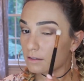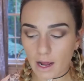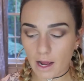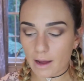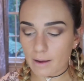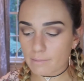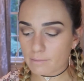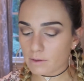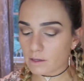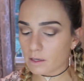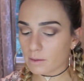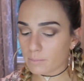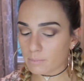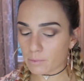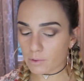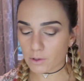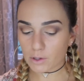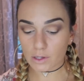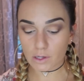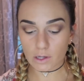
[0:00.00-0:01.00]
I'm going to
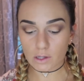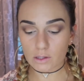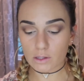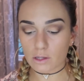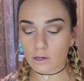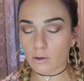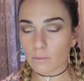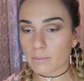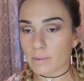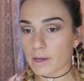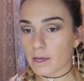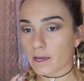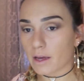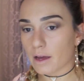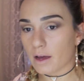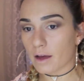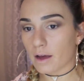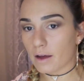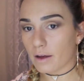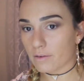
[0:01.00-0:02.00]
put a little bit
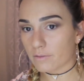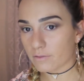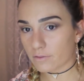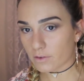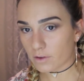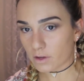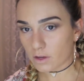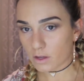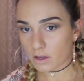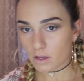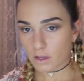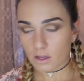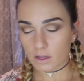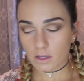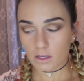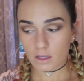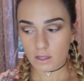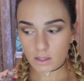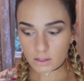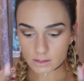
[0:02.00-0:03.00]
of
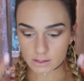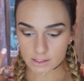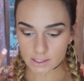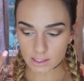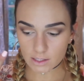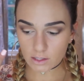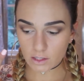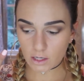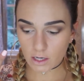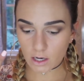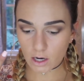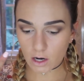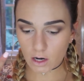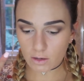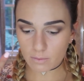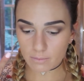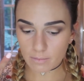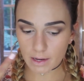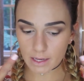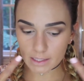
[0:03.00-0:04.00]
concealer
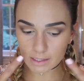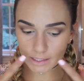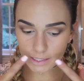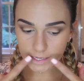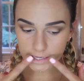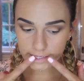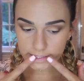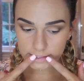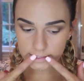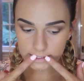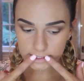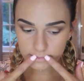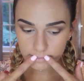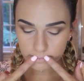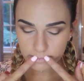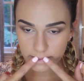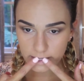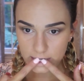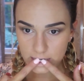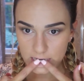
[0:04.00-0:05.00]
on my lids
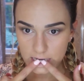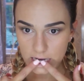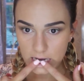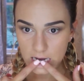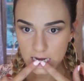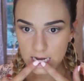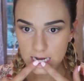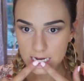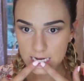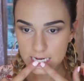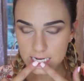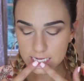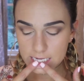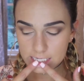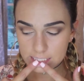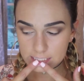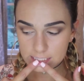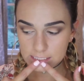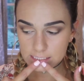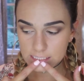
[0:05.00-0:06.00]

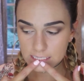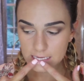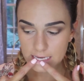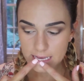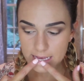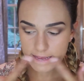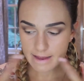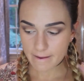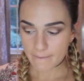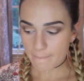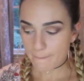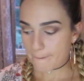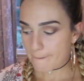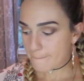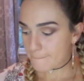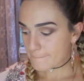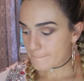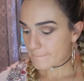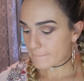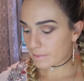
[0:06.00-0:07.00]
because
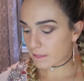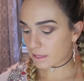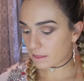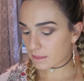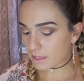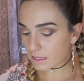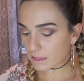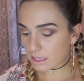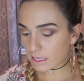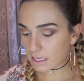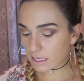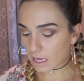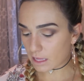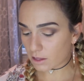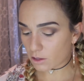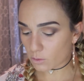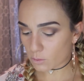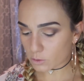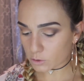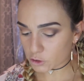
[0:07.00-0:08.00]
I think the
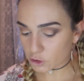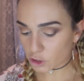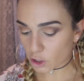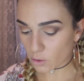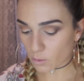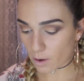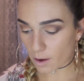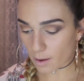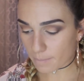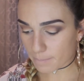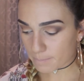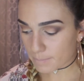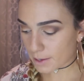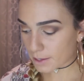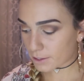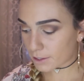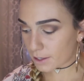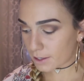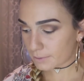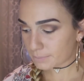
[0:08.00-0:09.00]
yellow will show up
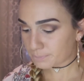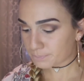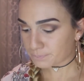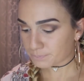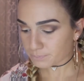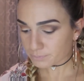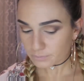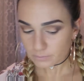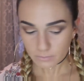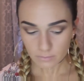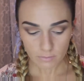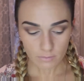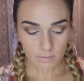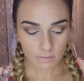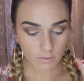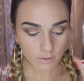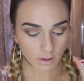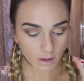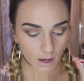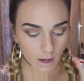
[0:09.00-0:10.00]
better.
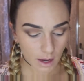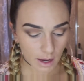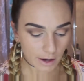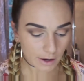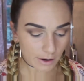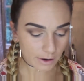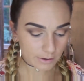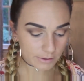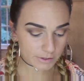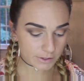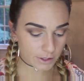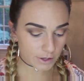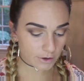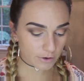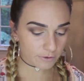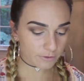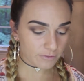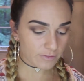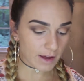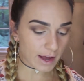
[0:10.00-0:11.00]
Also
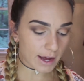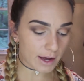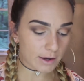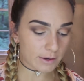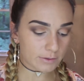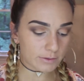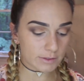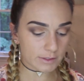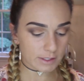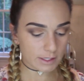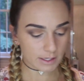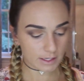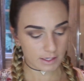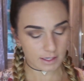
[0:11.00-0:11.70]
found